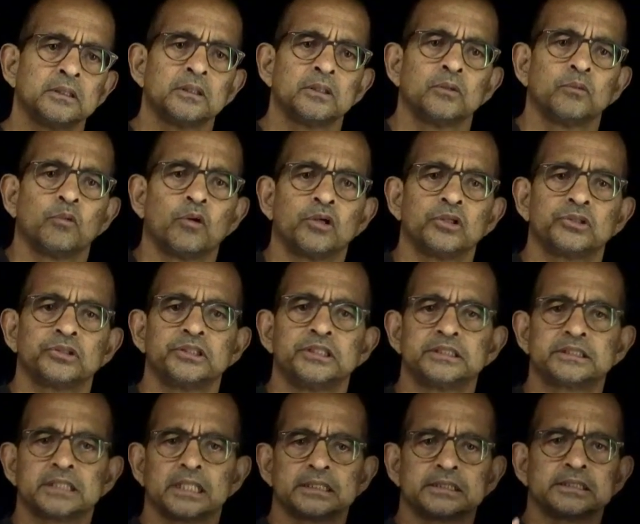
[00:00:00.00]
want to
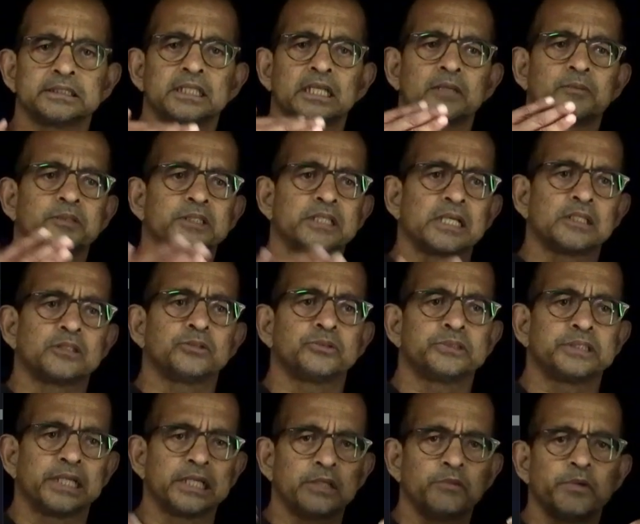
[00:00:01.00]
discuss it here, but I'll do it
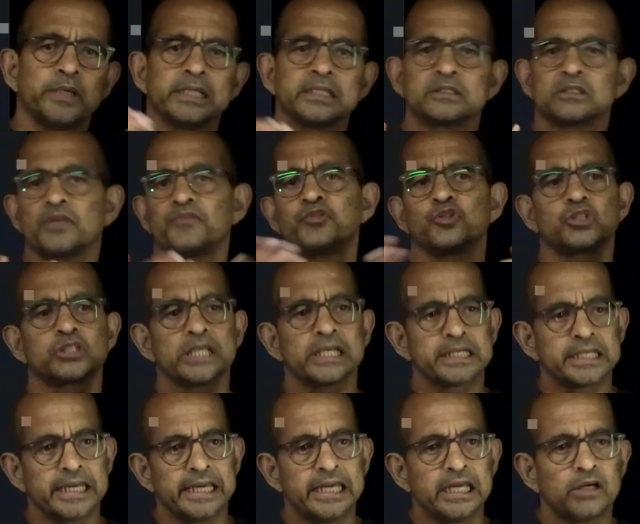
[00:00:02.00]
anyways. If you set A
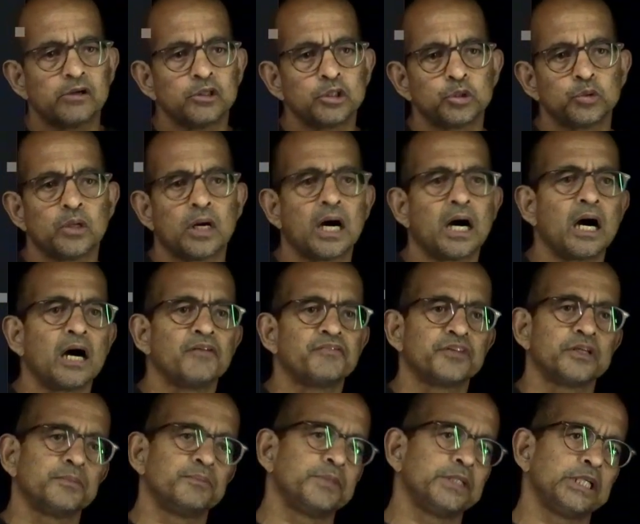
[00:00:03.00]
equal to half
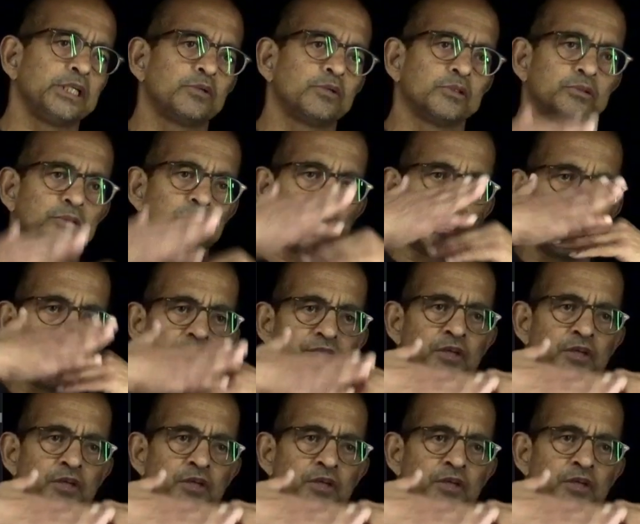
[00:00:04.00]
and B equal to half,